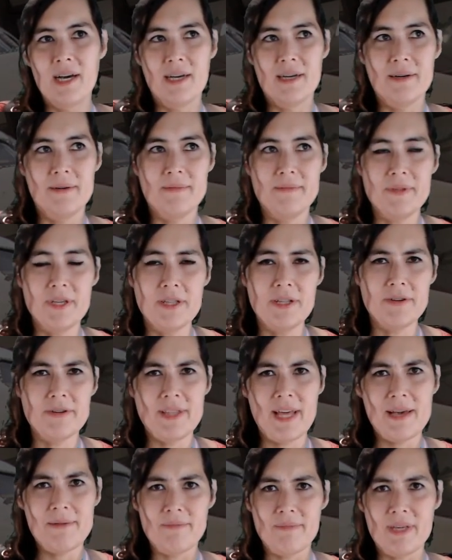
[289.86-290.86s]
You know
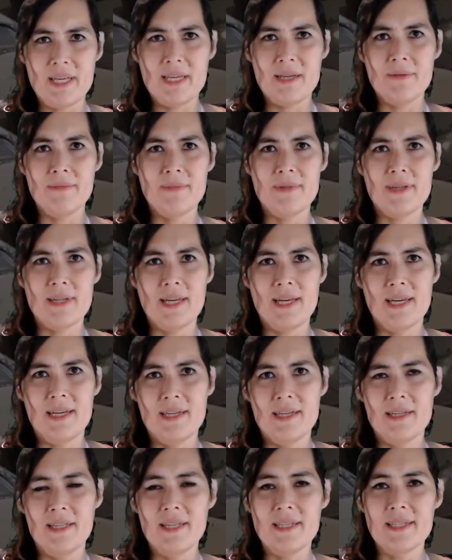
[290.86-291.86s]
that meme,
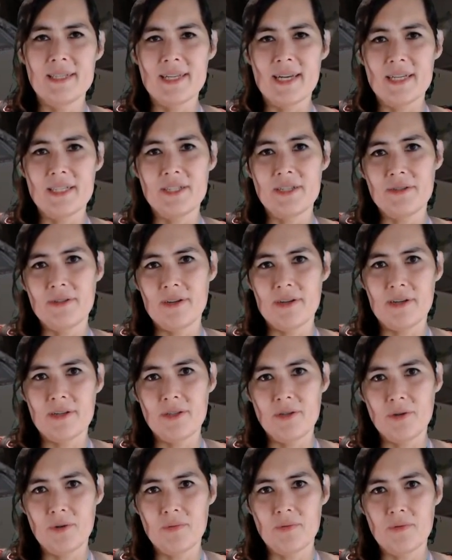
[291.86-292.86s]
inside you there are
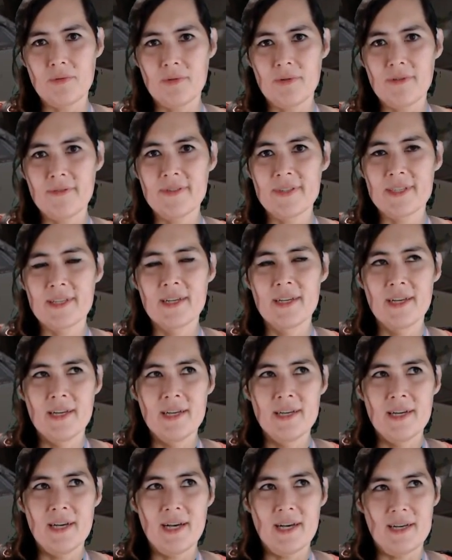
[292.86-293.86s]
2 wolves?
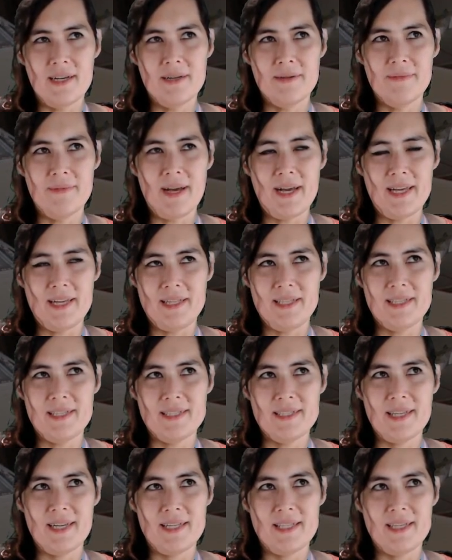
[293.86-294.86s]
I
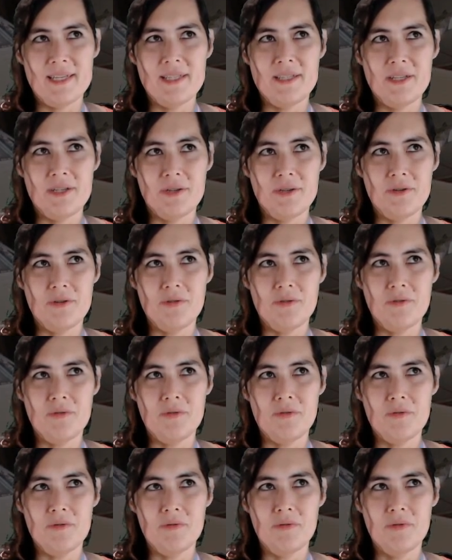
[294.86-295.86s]
decided
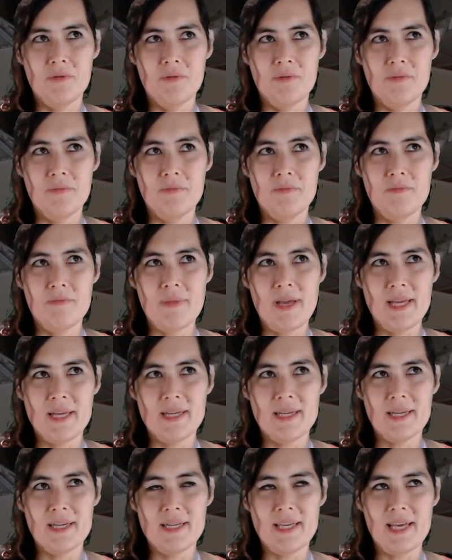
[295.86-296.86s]
to
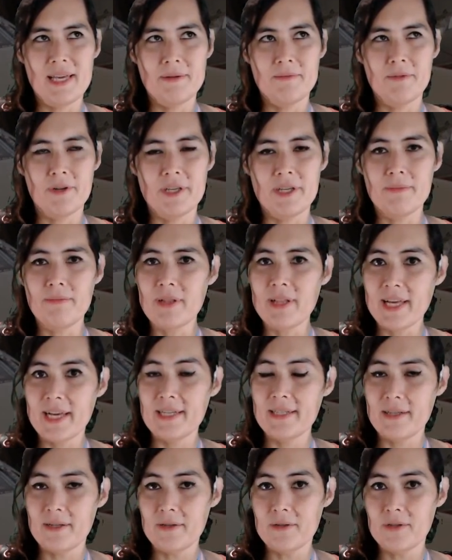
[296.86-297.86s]
make a game where you play
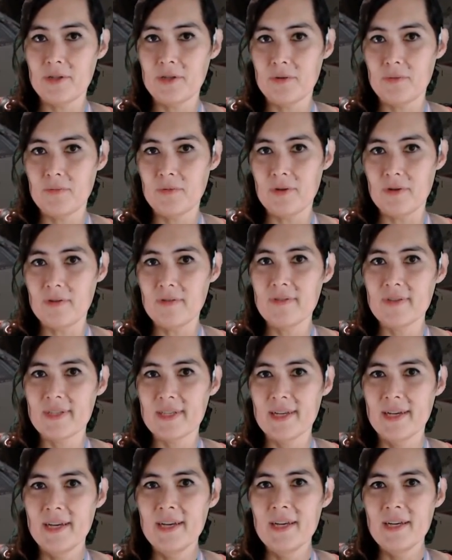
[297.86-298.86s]
as those 2 wolves.
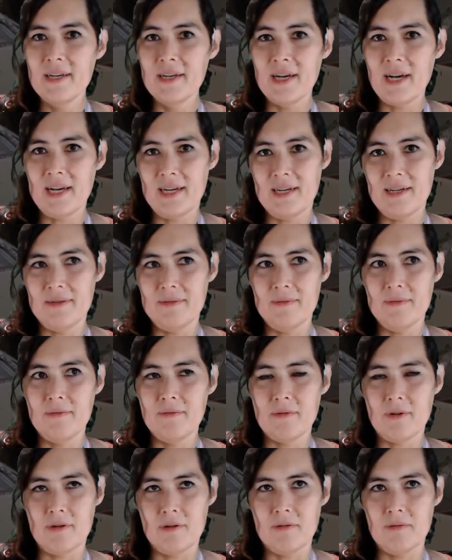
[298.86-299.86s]

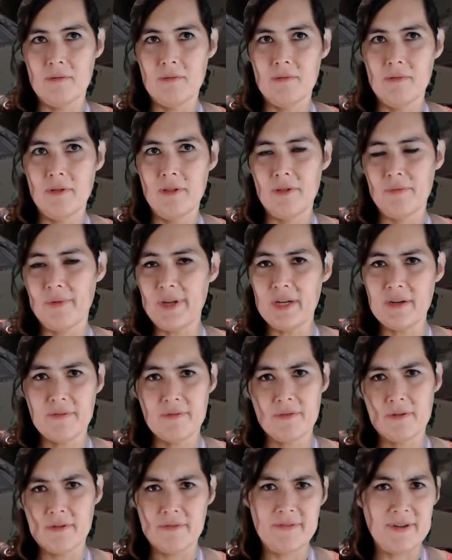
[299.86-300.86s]
or 3 or
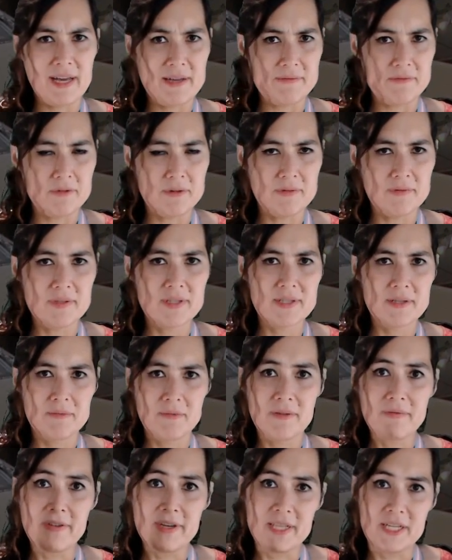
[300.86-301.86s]
4 or 5 wolves
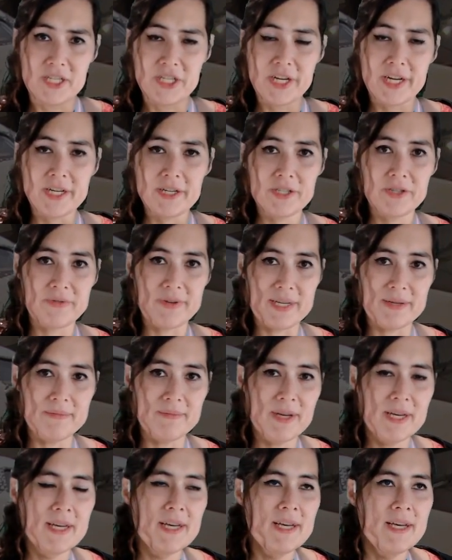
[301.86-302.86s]
within a shared dream,
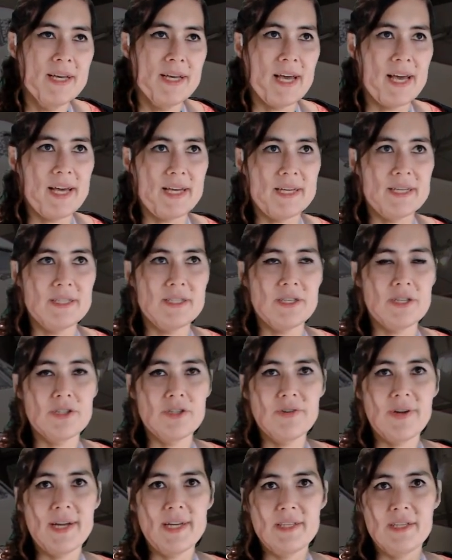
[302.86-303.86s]
and you're trying to